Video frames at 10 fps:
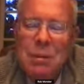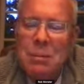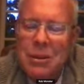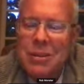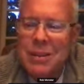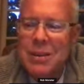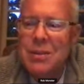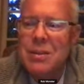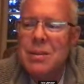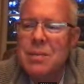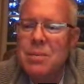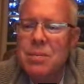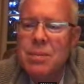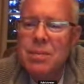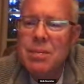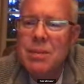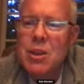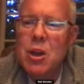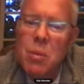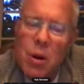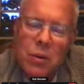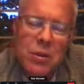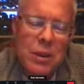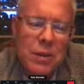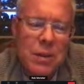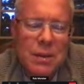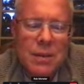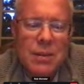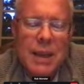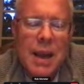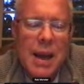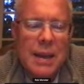missing this. Come on, Steven. Say hi.